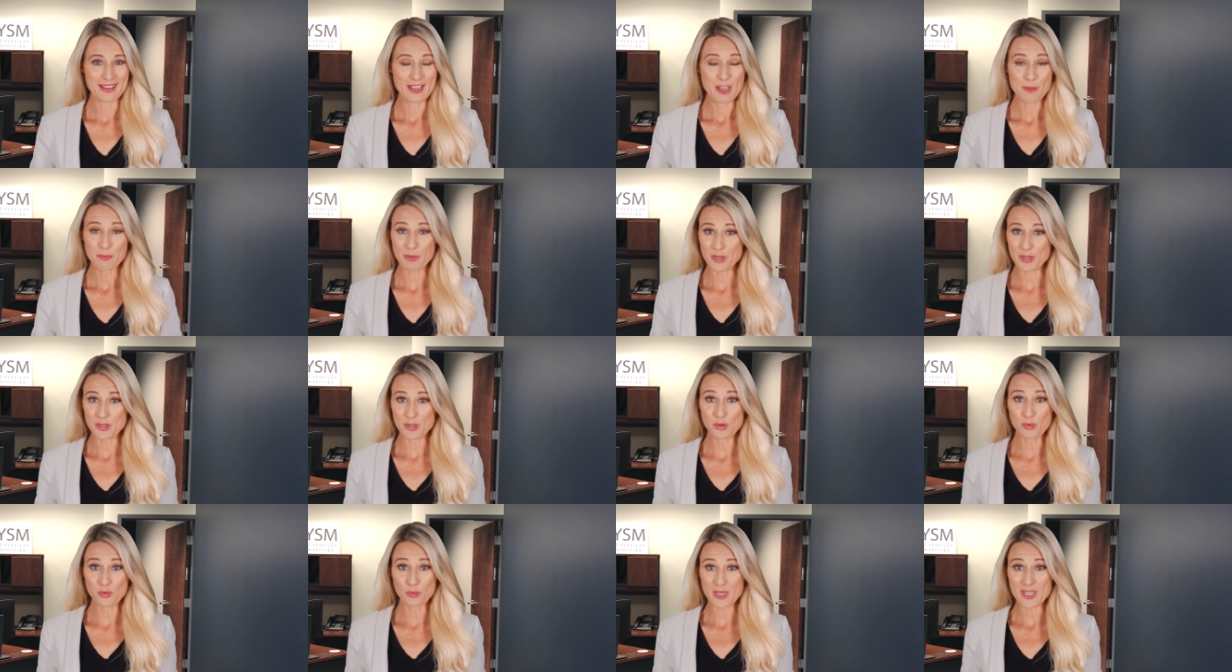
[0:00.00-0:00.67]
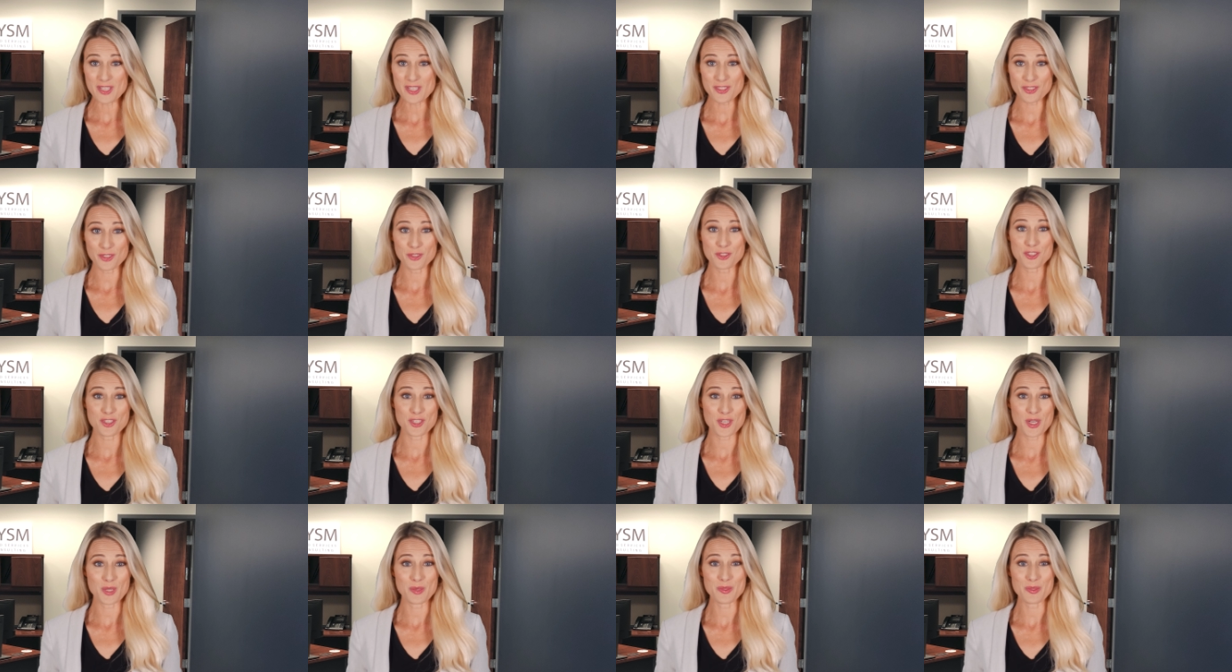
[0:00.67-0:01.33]
But new research
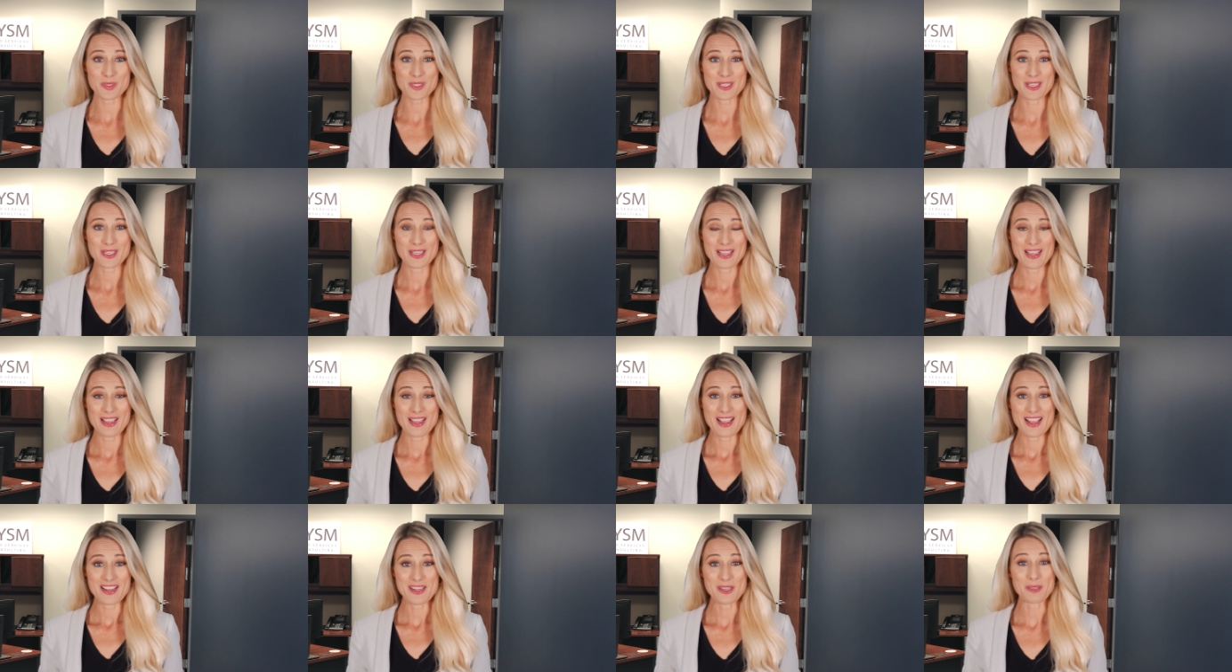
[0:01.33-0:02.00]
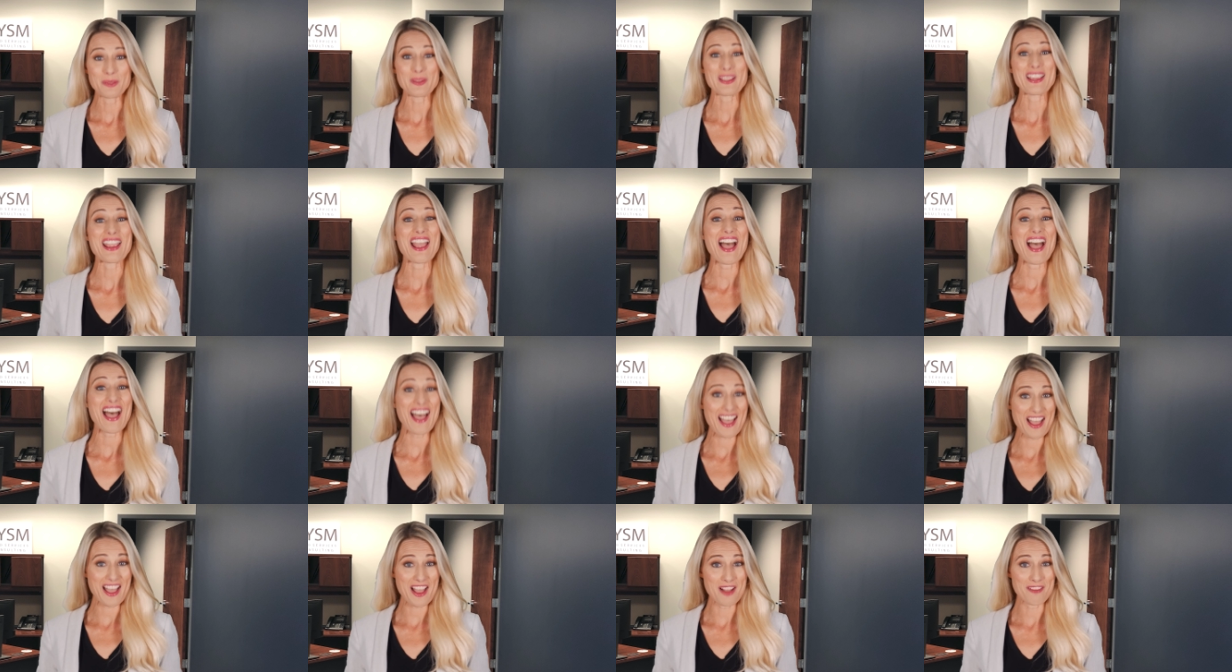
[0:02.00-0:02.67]
shows nearly
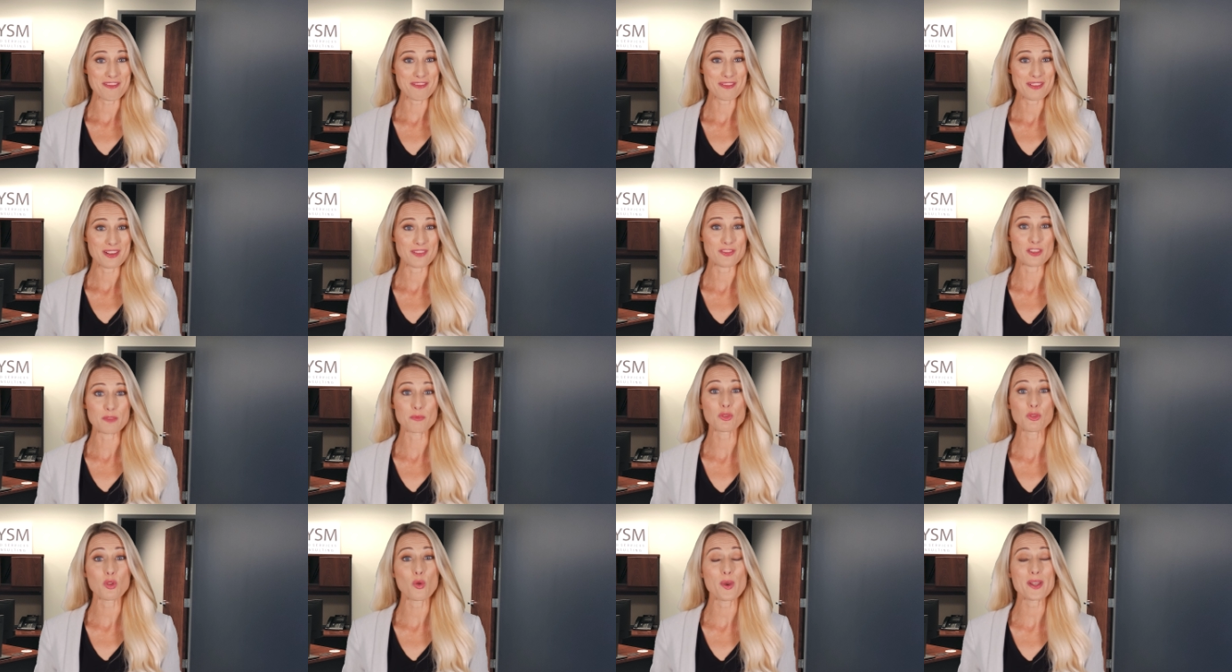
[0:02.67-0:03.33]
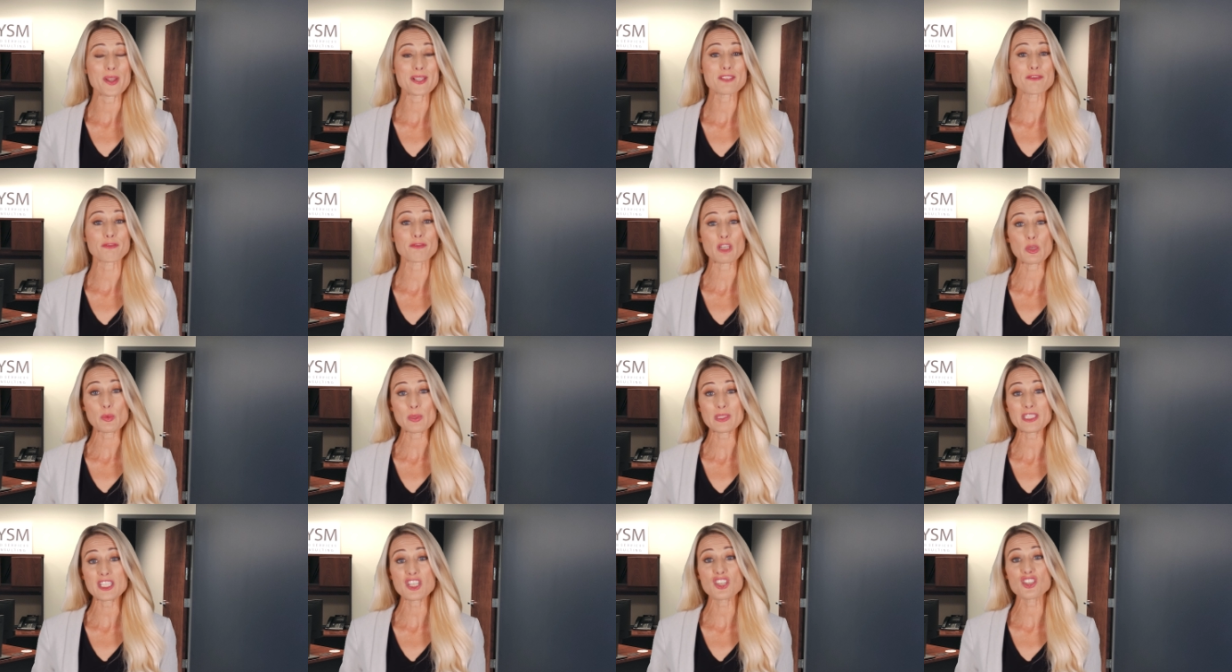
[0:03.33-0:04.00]
half of employees
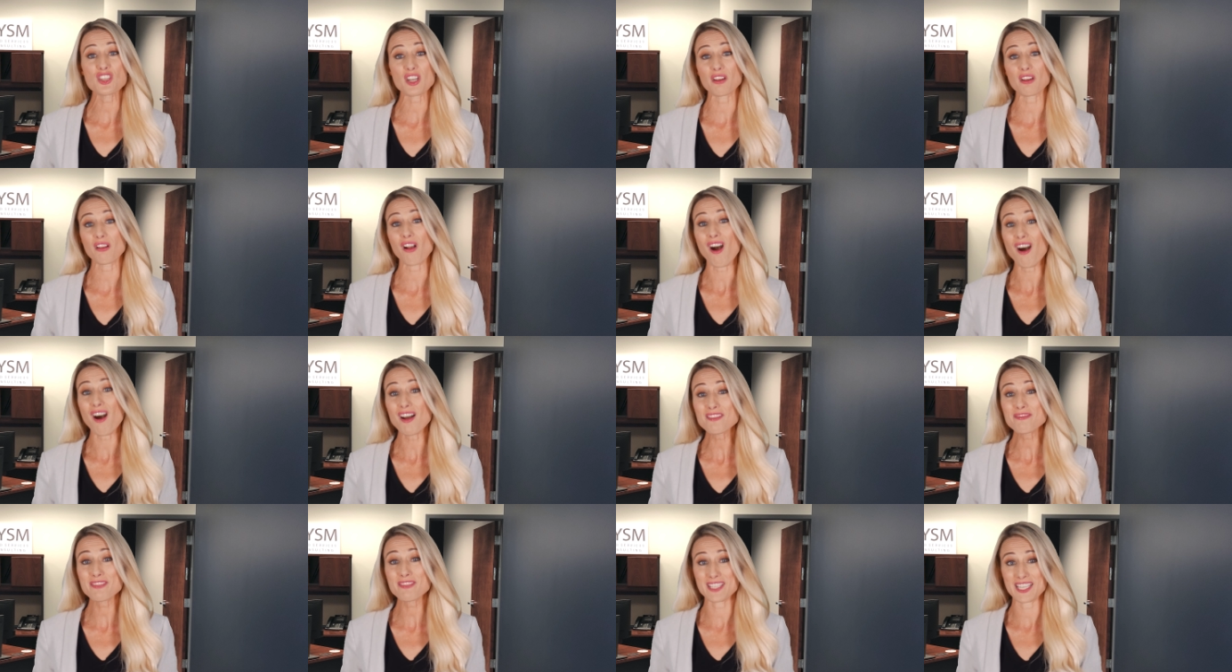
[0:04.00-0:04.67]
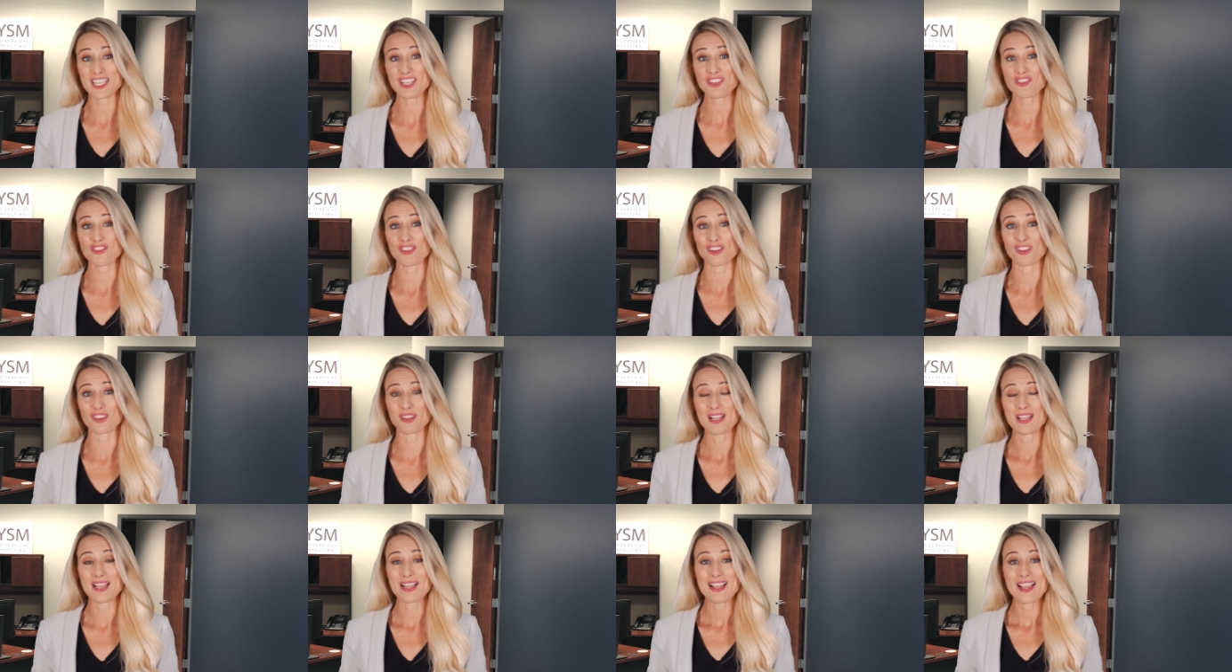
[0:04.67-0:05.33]
frequently share
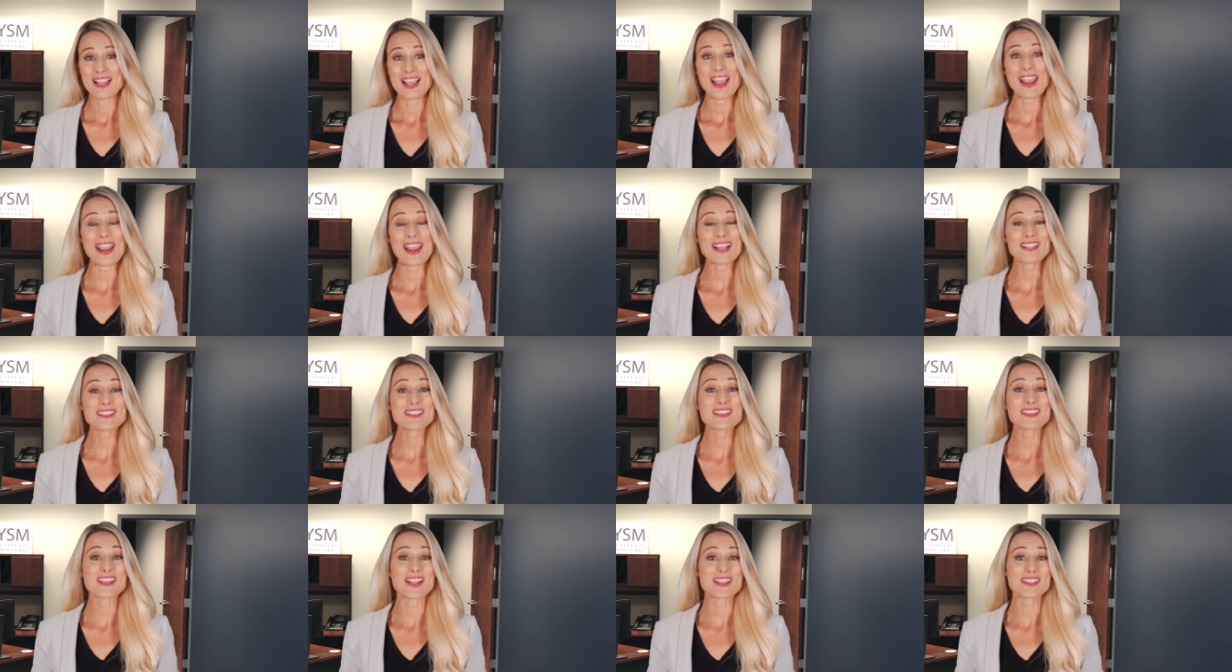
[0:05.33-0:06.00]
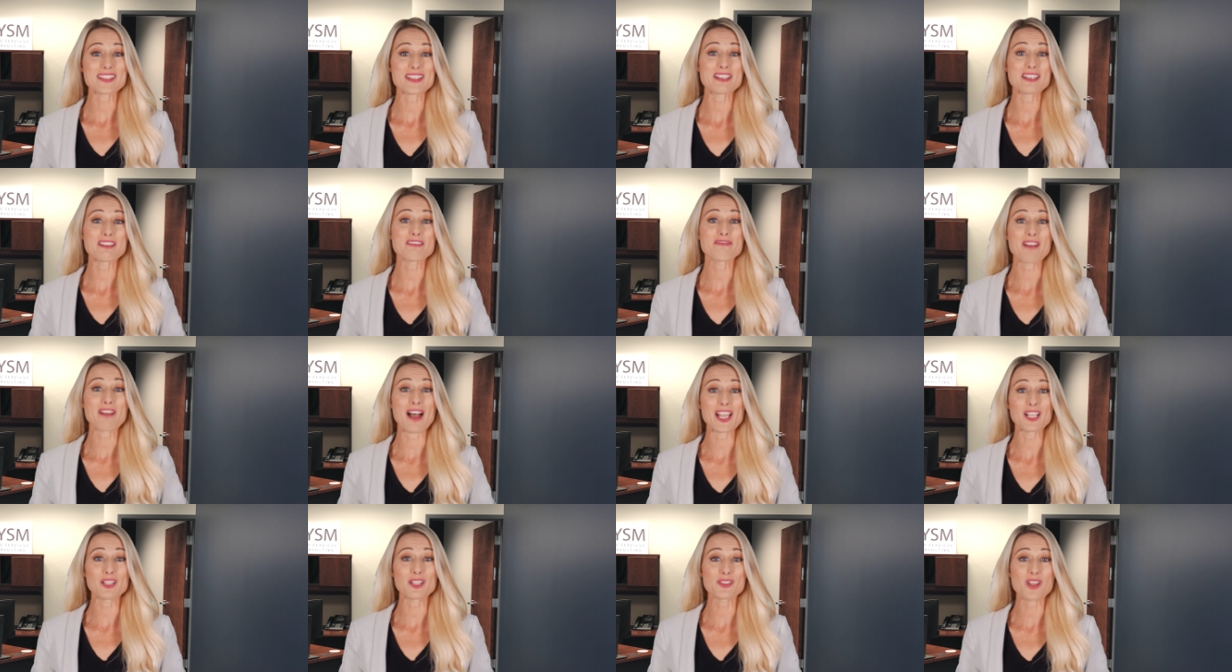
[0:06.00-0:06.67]
confidential and sensitive
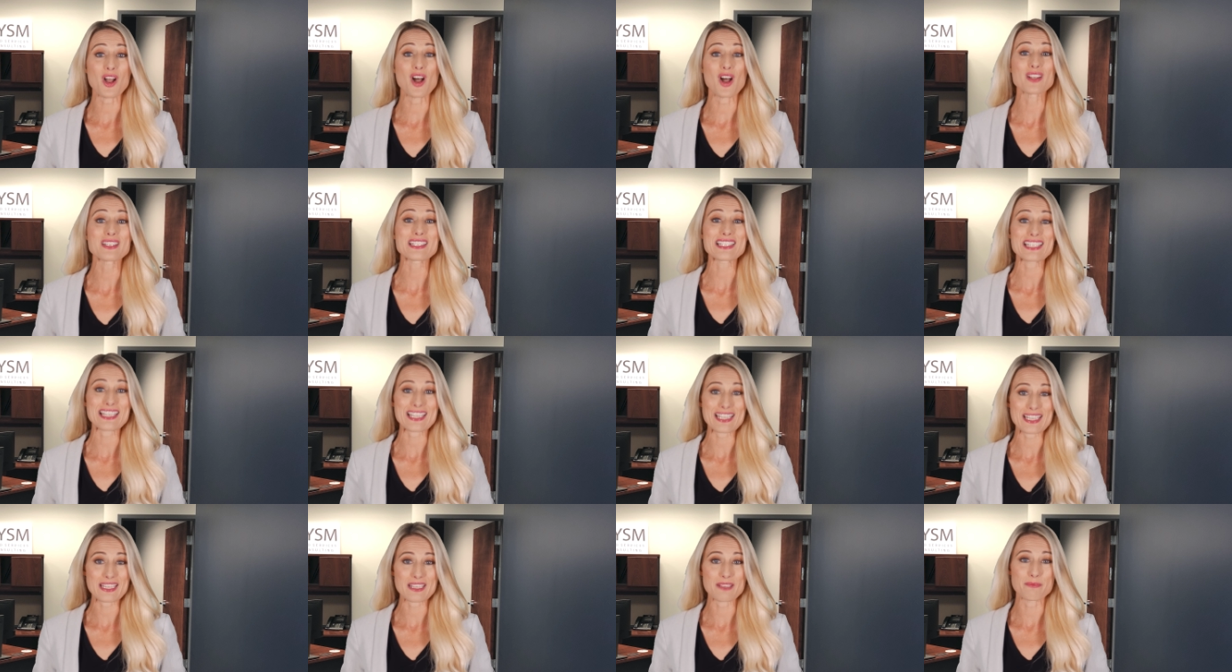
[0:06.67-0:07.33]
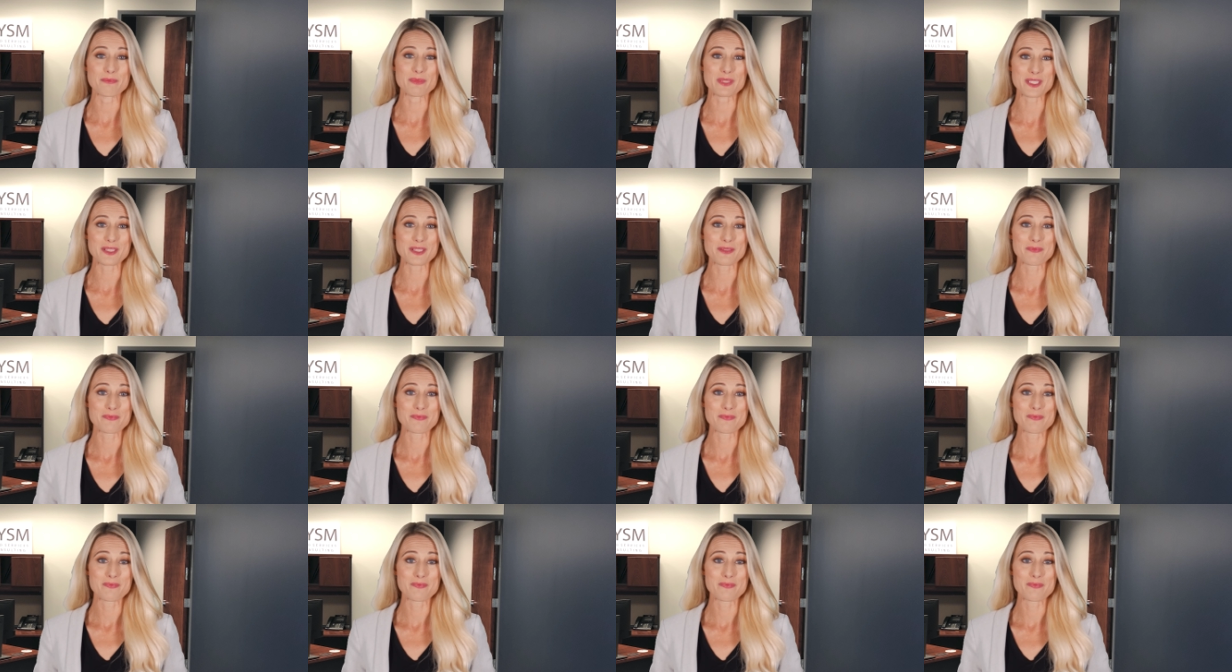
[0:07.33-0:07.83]
files on Teams.